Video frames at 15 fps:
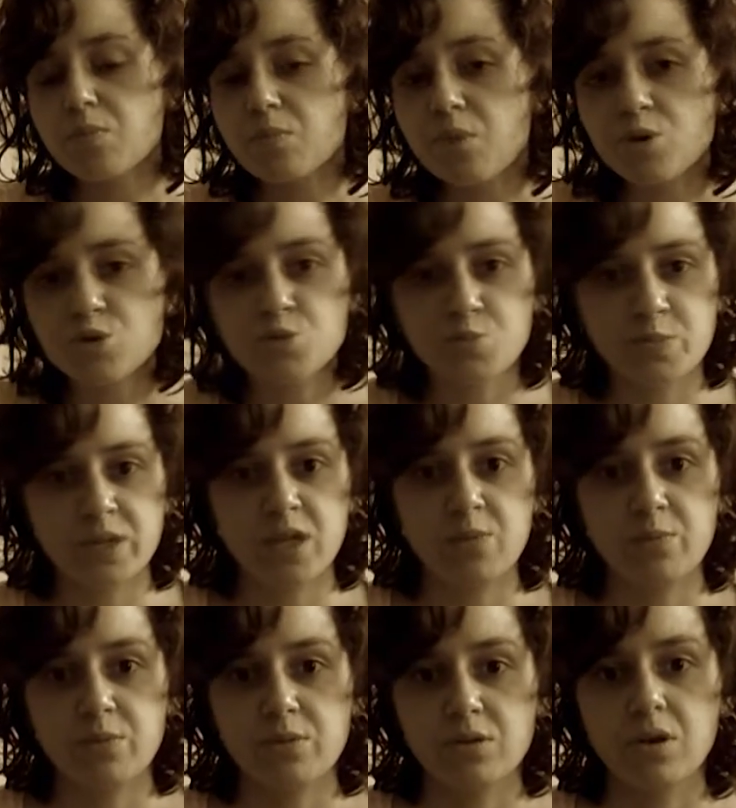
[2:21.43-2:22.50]
most
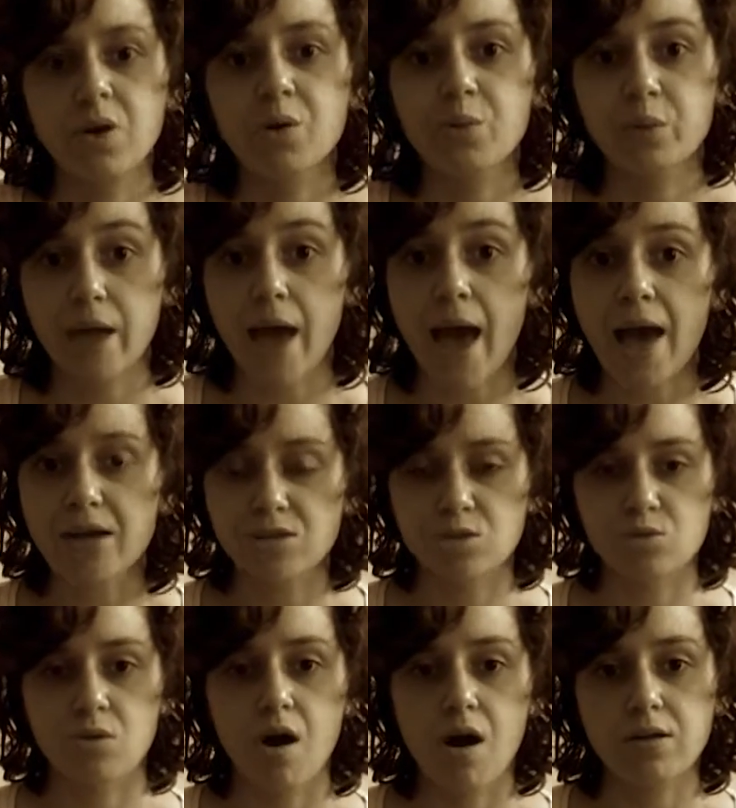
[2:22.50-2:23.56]
people react
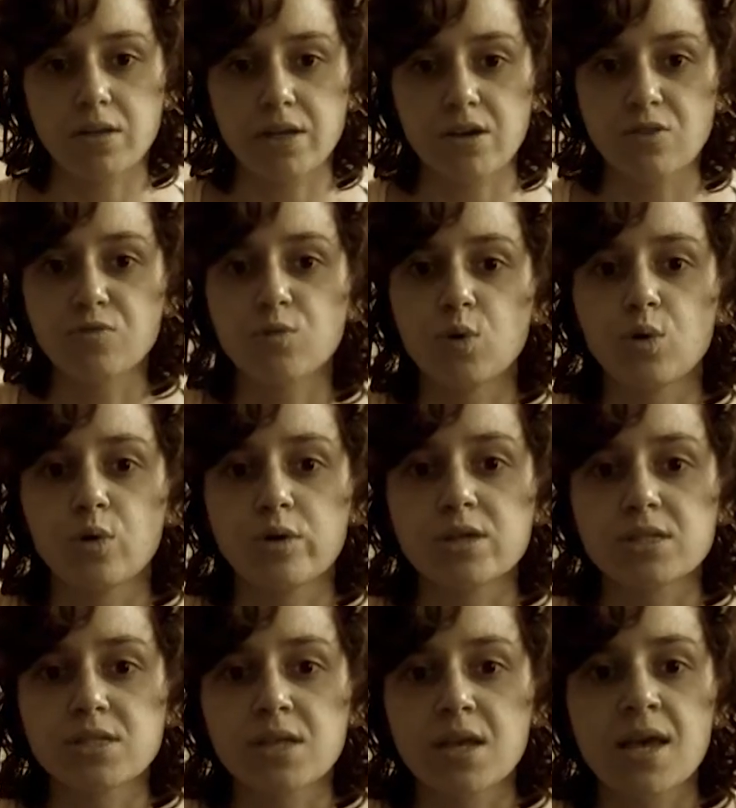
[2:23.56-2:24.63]
strongly, of
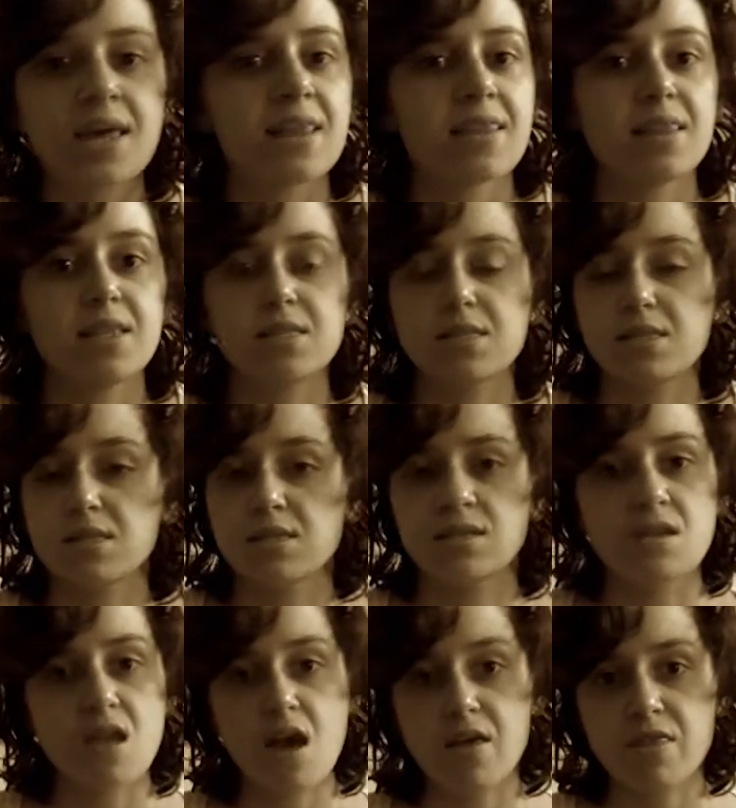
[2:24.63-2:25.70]
course. This is
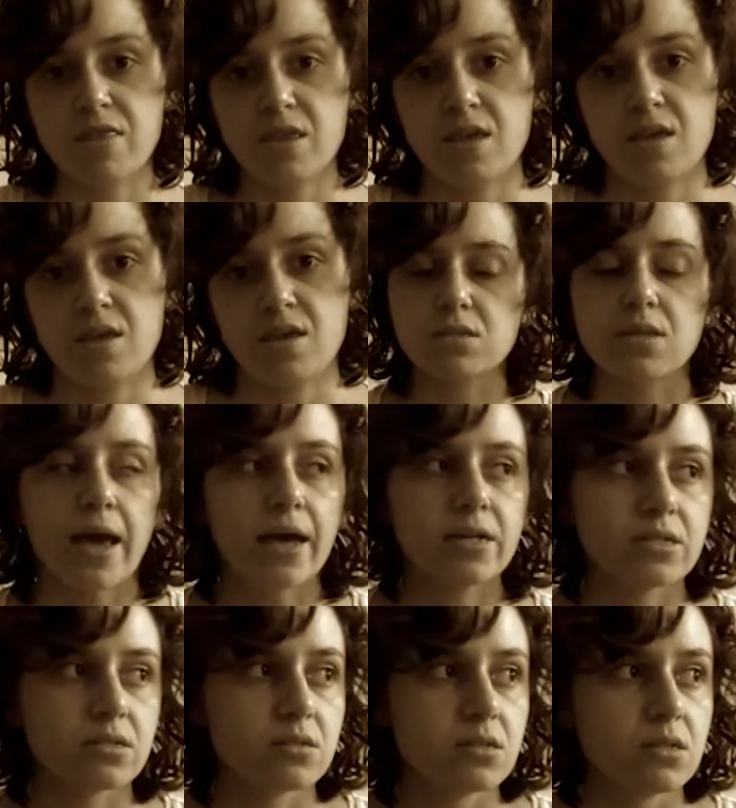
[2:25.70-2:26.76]
nothing but
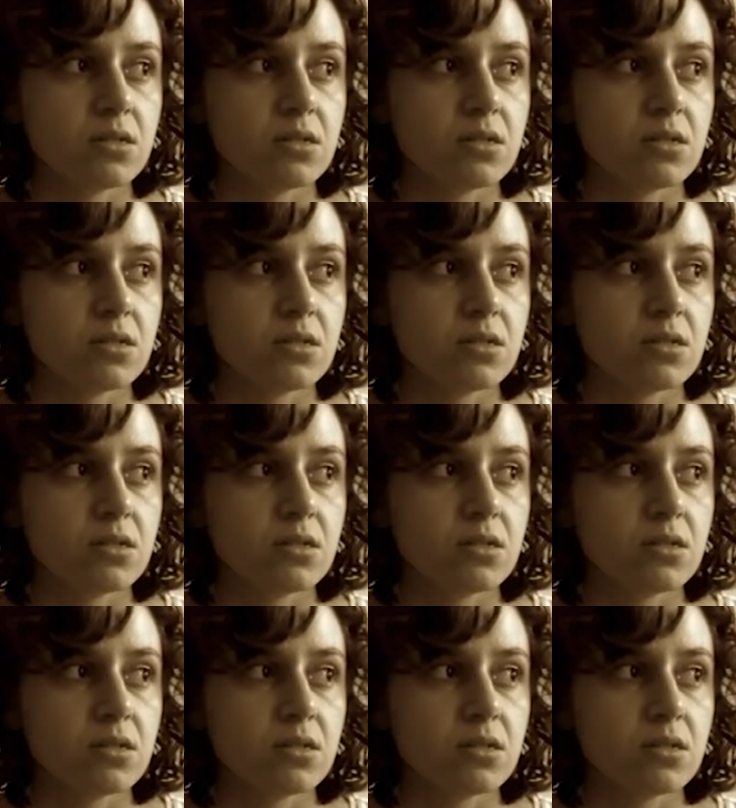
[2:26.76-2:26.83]
sad.